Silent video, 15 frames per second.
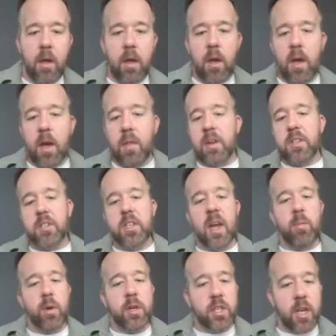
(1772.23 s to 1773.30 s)
And that's the step
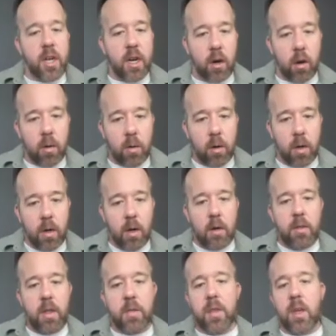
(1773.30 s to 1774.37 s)
we see here,
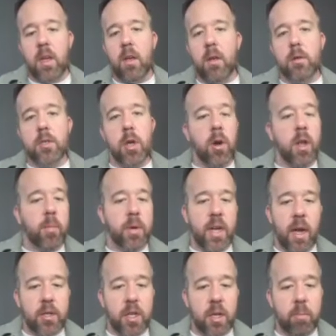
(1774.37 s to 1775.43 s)
that the
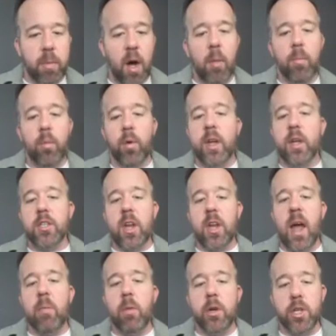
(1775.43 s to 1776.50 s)
sodium-potassium pump
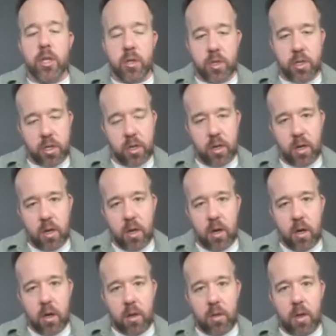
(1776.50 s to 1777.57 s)
reestablishes
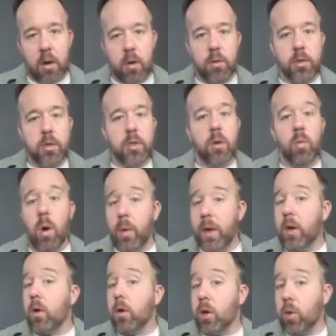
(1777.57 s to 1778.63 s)
those, what we
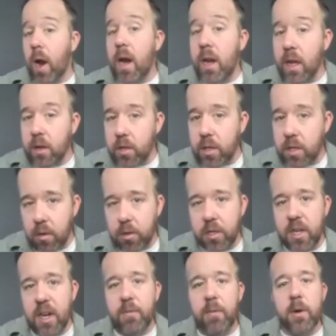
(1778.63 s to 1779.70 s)
call gradients, those
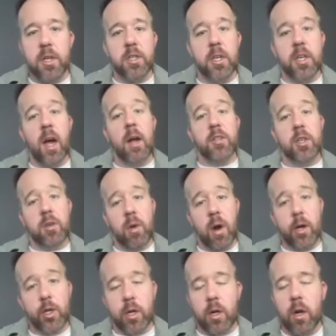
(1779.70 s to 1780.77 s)
differences in
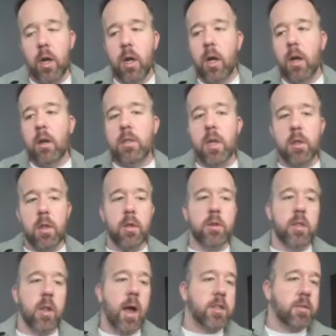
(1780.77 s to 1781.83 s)
concentration, so that there's
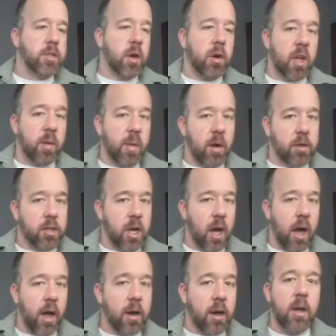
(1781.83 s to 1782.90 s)
lots of sodium
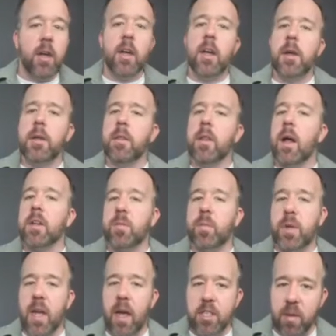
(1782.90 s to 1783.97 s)
outside and lots of
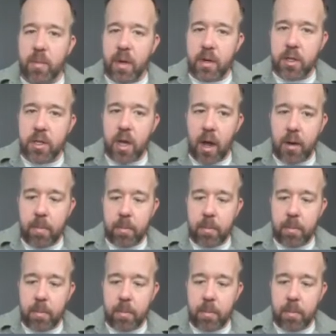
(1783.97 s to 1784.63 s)
potassium inside.